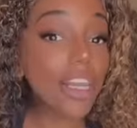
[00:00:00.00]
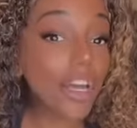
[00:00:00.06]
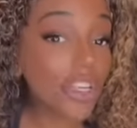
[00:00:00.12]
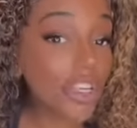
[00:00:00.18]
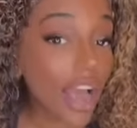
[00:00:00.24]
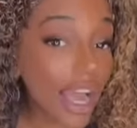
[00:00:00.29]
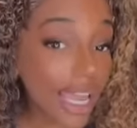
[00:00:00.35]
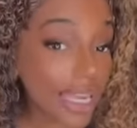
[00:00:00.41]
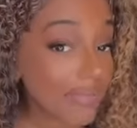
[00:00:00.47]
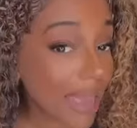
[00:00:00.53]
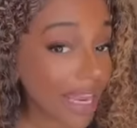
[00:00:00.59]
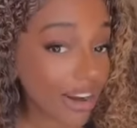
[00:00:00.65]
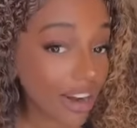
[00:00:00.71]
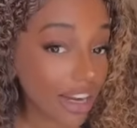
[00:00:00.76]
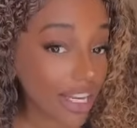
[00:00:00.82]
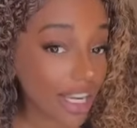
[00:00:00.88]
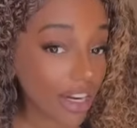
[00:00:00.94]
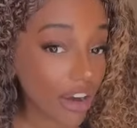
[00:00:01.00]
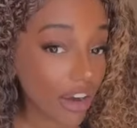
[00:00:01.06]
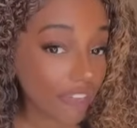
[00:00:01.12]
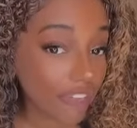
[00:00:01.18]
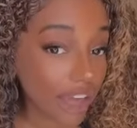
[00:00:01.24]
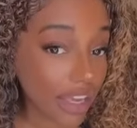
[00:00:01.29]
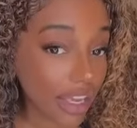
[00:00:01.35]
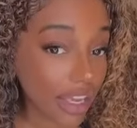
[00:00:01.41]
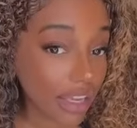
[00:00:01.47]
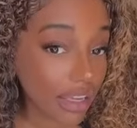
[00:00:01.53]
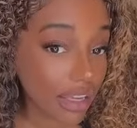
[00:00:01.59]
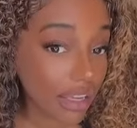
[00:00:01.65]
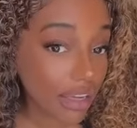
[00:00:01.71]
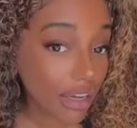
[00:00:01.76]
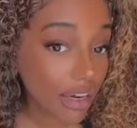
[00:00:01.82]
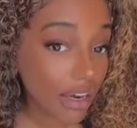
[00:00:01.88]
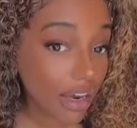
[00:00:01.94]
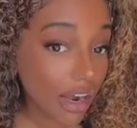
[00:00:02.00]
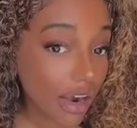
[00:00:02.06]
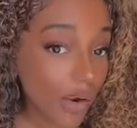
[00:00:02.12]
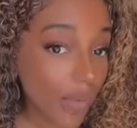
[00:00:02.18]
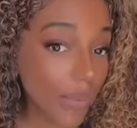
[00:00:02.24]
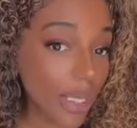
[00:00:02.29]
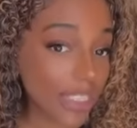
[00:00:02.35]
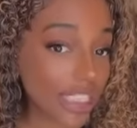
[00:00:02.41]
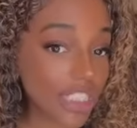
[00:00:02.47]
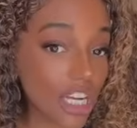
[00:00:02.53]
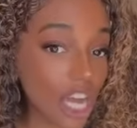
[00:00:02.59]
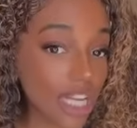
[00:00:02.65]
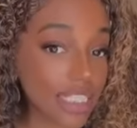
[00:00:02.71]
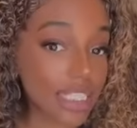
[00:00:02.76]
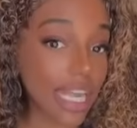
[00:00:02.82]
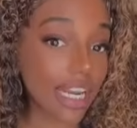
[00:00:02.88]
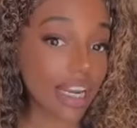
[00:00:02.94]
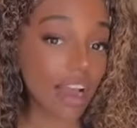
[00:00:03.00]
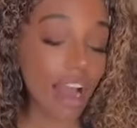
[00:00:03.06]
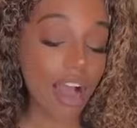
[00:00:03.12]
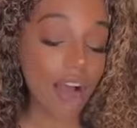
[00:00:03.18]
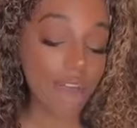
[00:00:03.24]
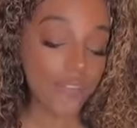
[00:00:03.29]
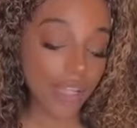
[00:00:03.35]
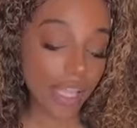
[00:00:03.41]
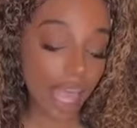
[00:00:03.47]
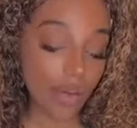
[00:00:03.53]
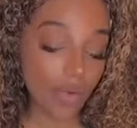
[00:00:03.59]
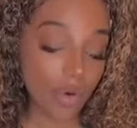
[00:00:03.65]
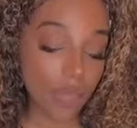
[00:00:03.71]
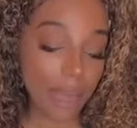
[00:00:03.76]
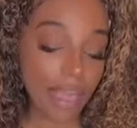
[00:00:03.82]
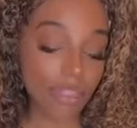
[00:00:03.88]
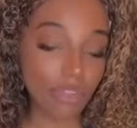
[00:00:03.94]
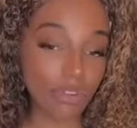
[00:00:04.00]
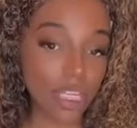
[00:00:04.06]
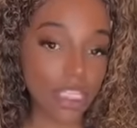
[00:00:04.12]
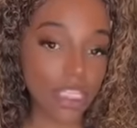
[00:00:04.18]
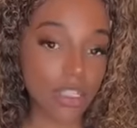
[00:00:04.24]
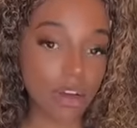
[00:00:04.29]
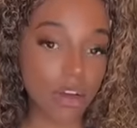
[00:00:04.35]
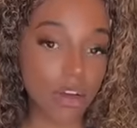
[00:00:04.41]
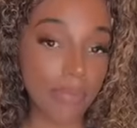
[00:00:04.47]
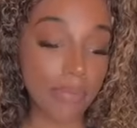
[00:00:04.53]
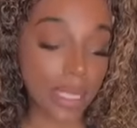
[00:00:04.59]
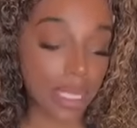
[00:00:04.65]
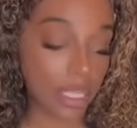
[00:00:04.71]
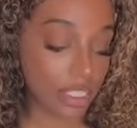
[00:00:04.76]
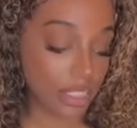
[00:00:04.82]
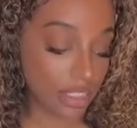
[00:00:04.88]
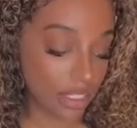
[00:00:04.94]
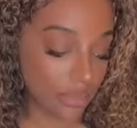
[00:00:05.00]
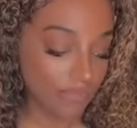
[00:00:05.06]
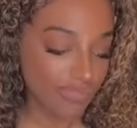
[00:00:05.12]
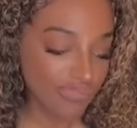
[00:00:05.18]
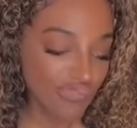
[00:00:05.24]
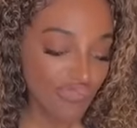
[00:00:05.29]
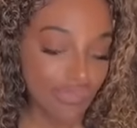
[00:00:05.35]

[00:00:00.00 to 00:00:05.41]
know y'all ain't make her get off of here. What did y'all say to her? I don't feel like going back through these comments.